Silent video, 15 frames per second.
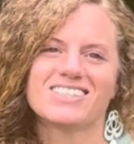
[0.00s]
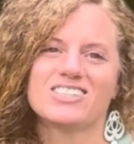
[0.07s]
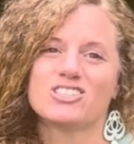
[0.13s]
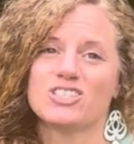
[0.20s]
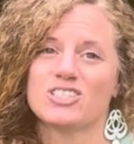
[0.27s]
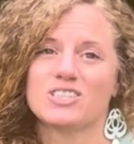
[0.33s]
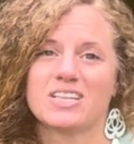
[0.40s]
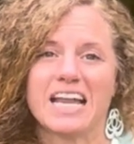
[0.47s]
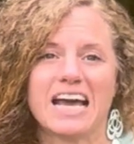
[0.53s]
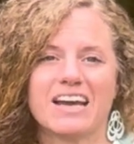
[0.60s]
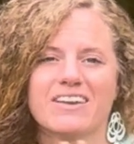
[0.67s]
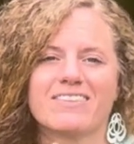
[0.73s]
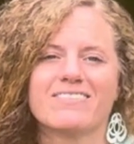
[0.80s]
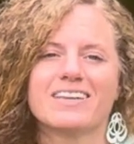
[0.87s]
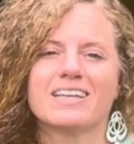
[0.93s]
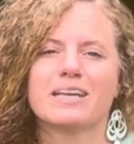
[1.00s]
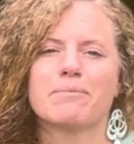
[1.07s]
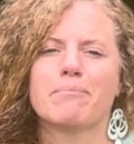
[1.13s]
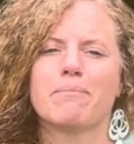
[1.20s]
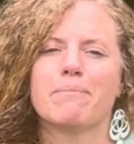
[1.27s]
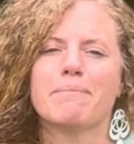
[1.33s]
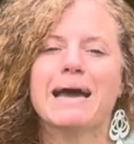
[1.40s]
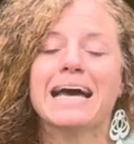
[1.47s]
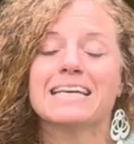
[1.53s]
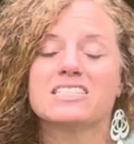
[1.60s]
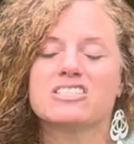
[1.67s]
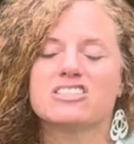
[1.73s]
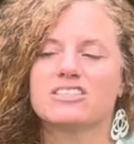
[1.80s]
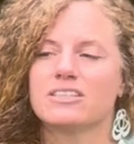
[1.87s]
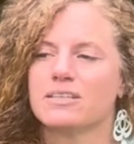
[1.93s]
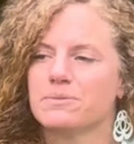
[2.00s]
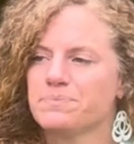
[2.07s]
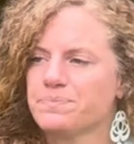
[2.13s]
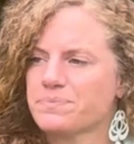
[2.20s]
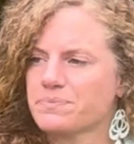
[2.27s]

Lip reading: she's an Ayurvedic master.